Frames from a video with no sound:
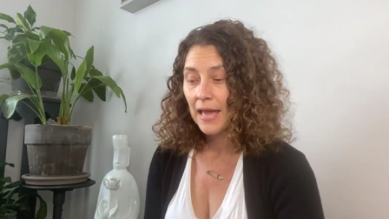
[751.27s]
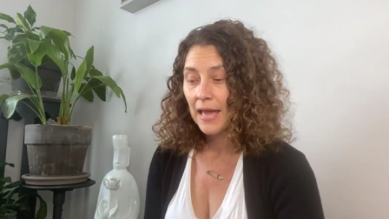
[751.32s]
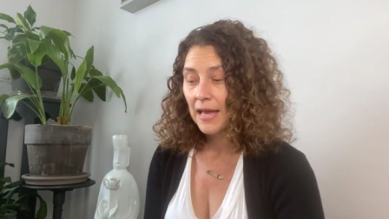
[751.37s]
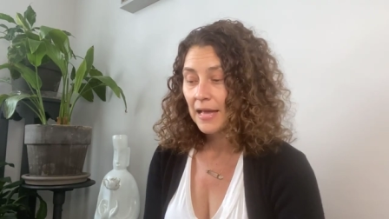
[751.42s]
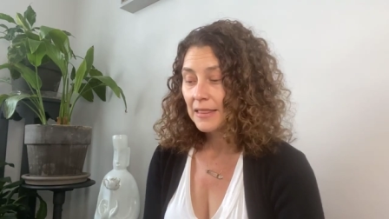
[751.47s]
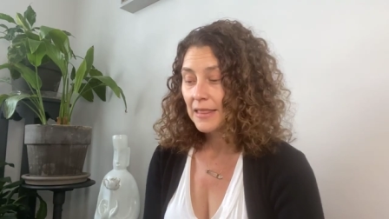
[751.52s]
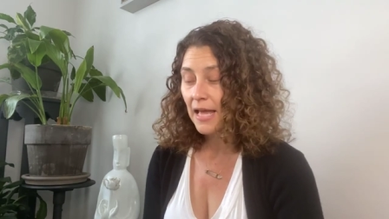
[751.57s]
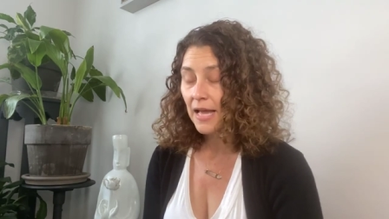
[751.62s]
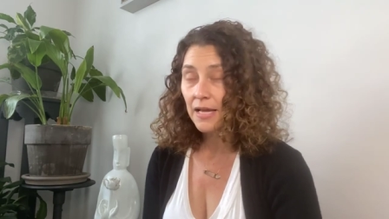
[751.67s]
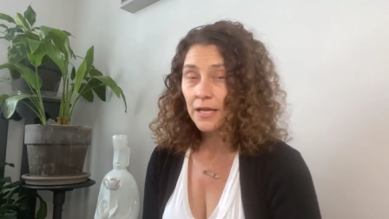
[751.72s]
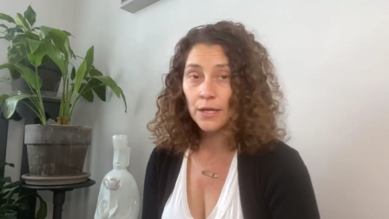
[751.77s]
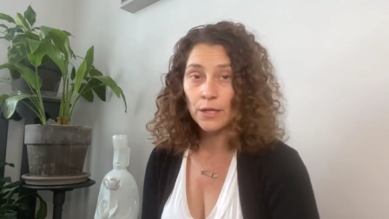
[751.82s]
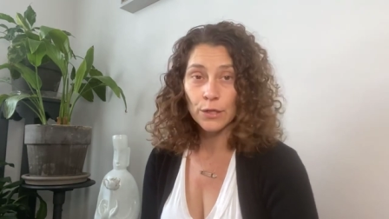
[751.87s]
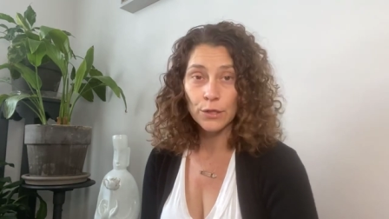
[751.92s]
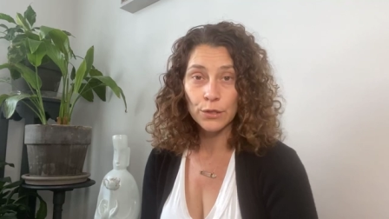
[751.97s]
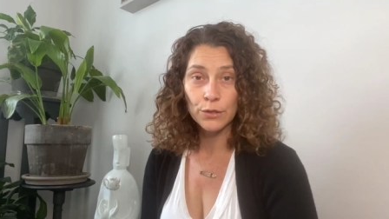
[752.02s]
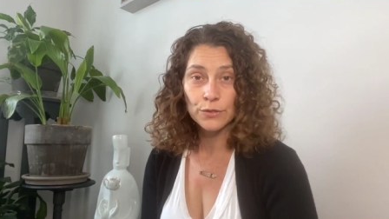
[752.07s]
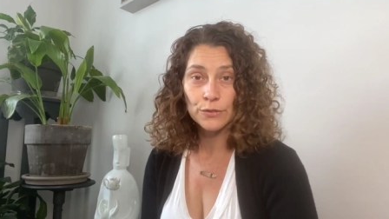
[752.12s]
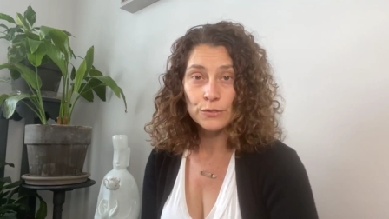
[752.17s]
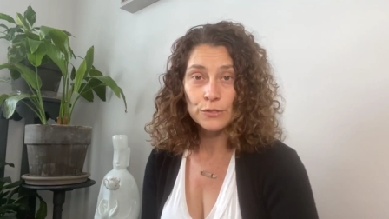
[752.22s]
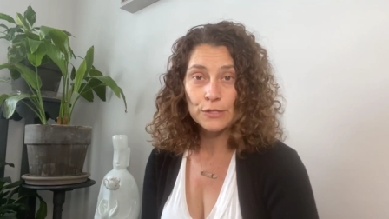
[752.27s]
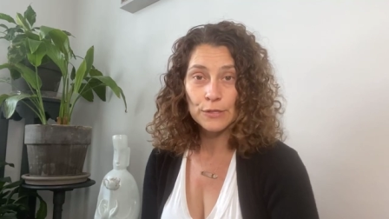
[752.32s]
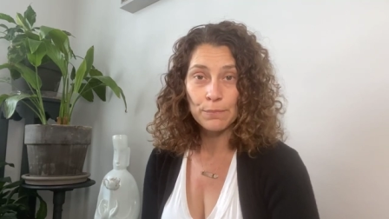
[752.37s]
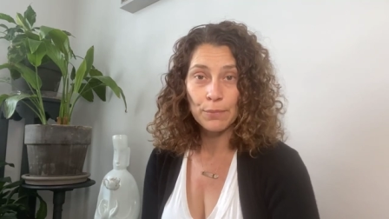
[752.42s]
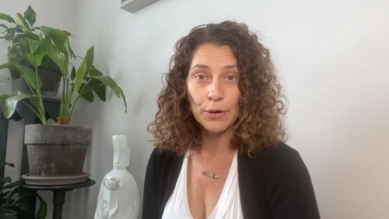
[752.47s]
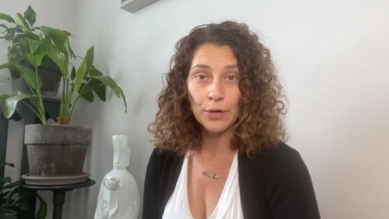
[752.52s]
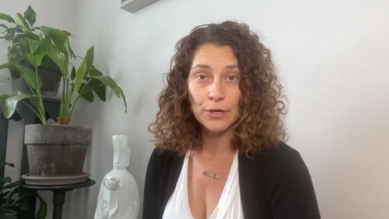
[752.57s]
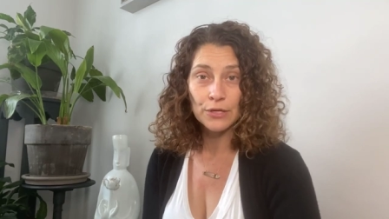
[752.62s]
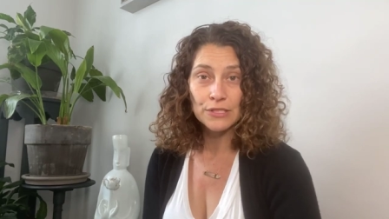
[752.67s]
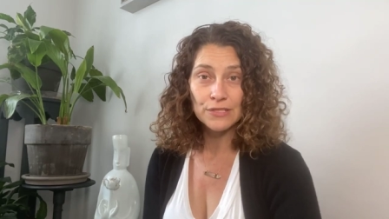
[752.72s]
That includes the
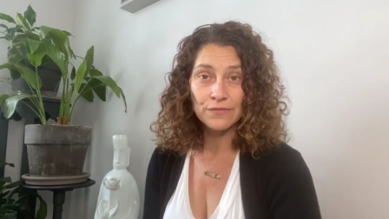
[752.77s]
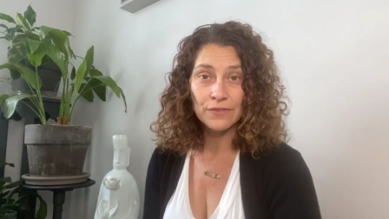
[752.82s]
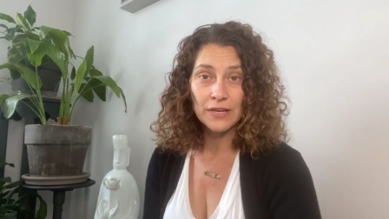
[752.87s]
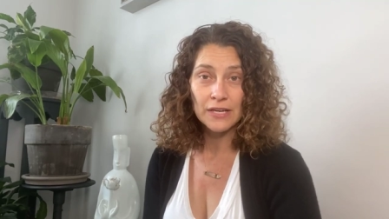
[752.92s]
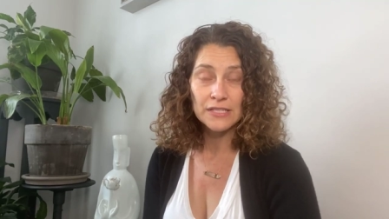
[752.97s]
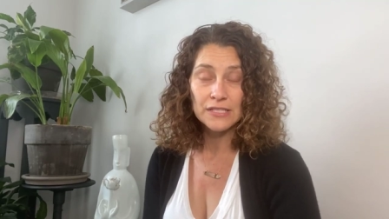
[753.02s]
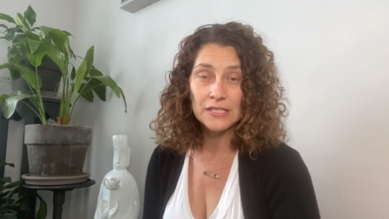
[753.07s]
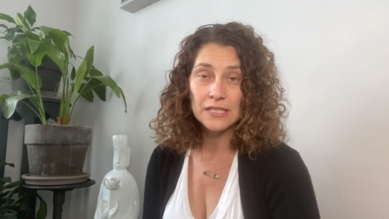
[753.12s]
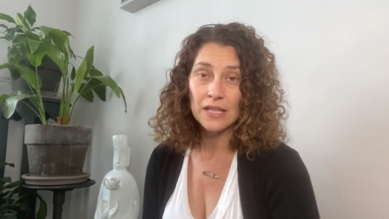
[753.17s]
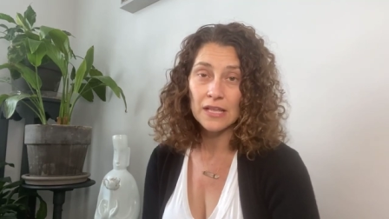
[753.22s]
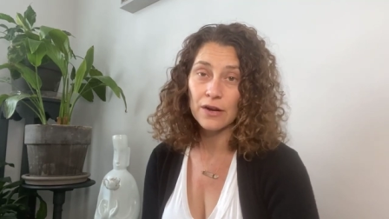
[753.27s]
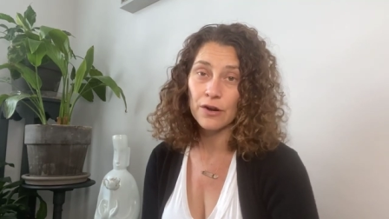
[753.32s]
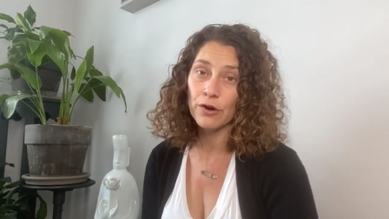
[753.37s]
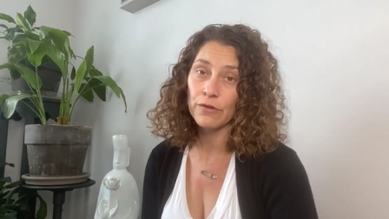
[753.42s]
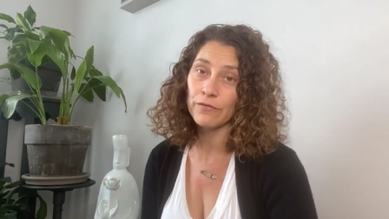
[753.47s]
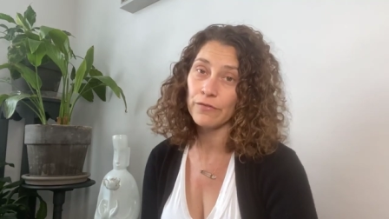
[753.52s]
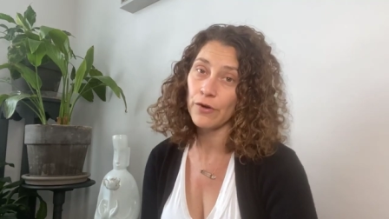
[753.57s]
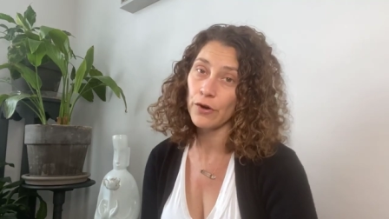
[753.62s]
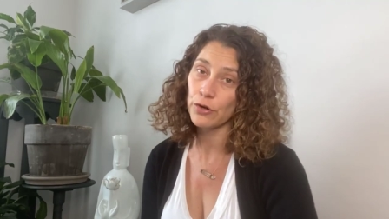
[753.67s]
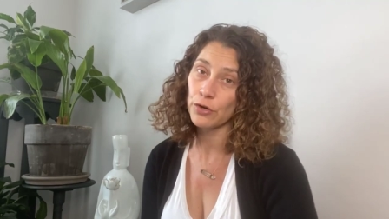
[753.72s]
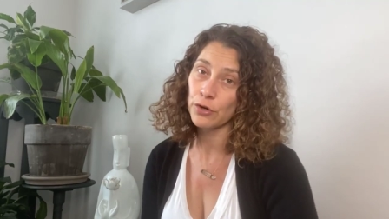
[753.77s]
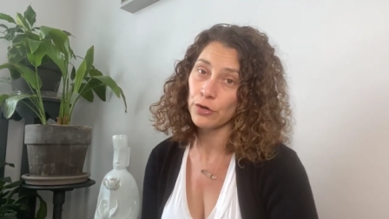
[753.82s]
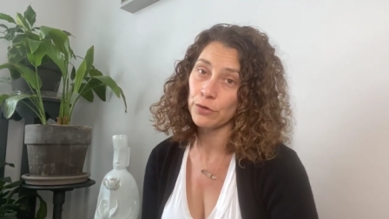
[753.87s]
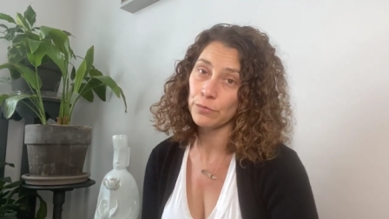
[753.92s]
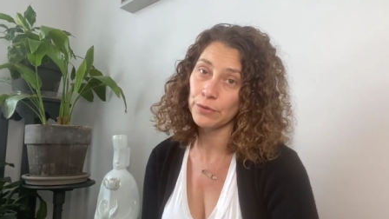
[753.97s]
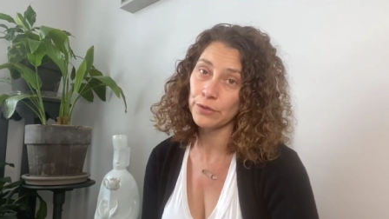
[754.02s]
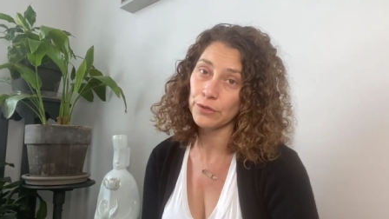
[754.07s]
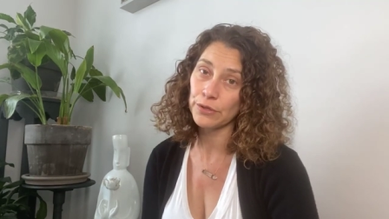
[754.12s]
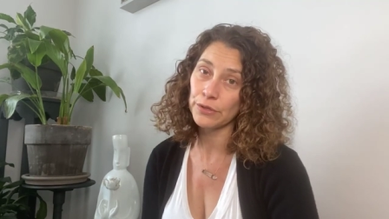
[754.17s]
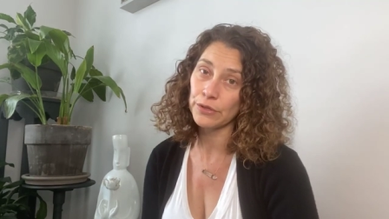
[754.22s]
parts of us that are
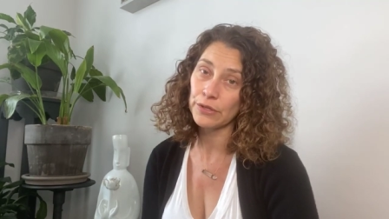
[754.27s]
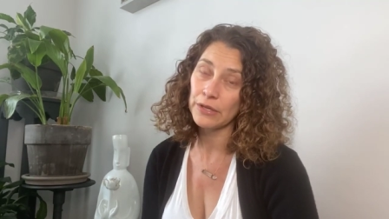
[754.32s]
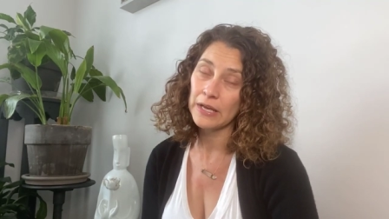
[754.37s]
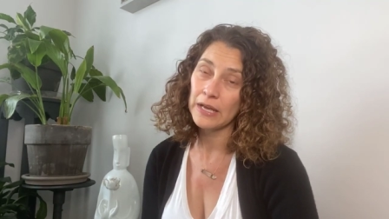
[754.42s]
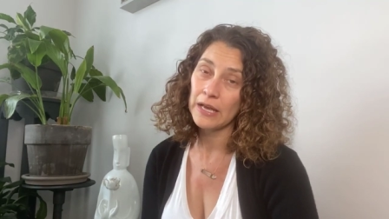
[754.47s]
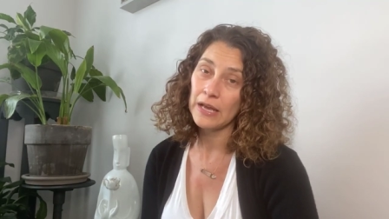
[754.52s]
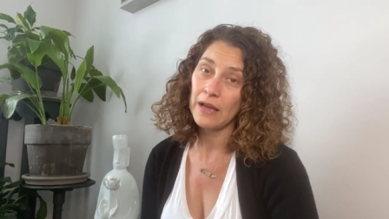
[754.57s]
vulnerable,